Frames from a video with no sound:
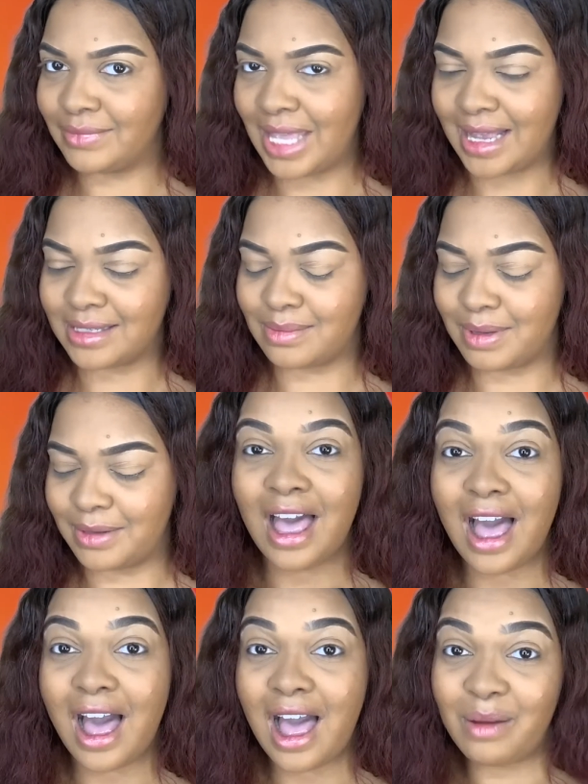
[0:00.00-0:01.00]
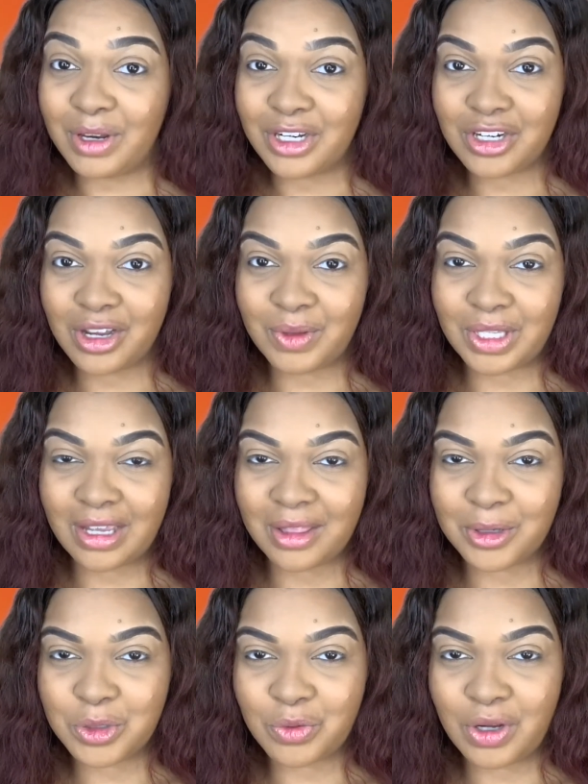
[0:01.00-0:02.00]
Has to be. I'm gonna show you what the color
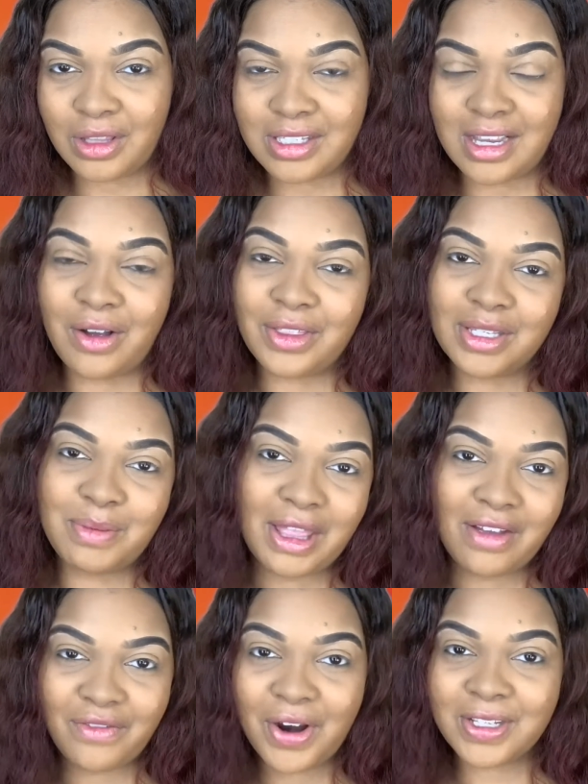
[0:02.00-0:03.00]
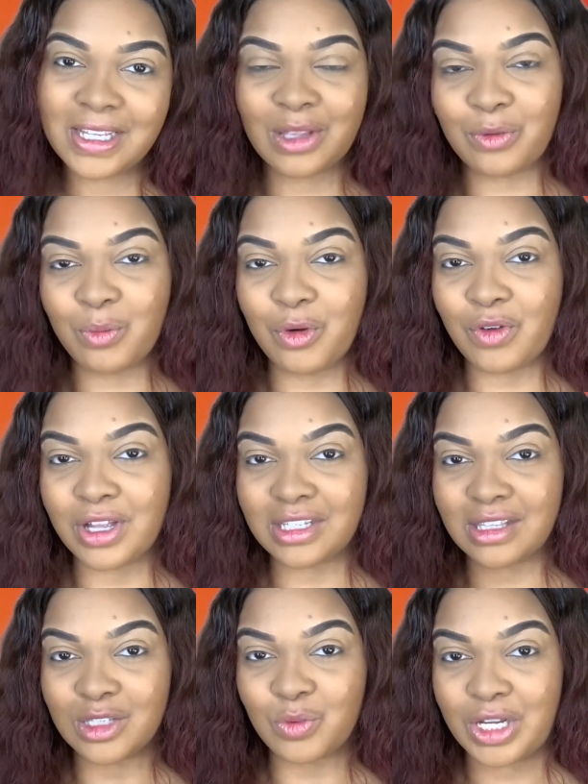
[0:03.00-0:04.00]
story like on this palette first, and then we'll move on to
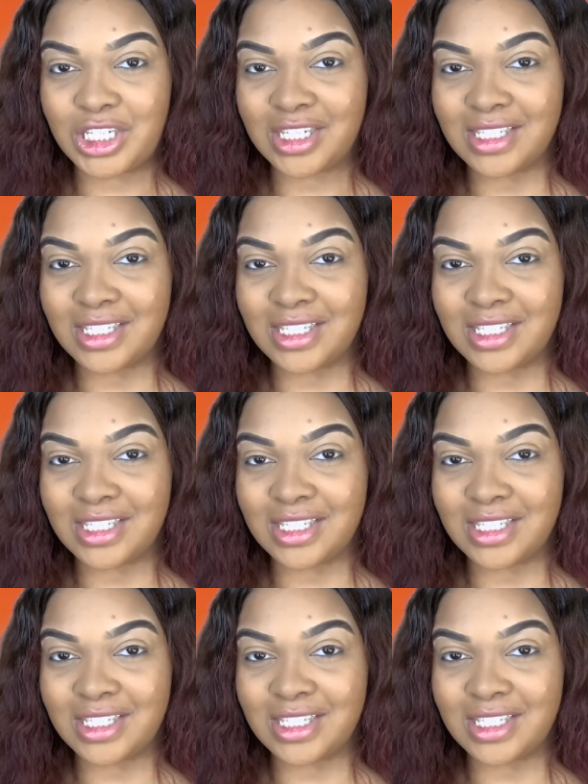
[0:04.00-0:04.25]
the swatches.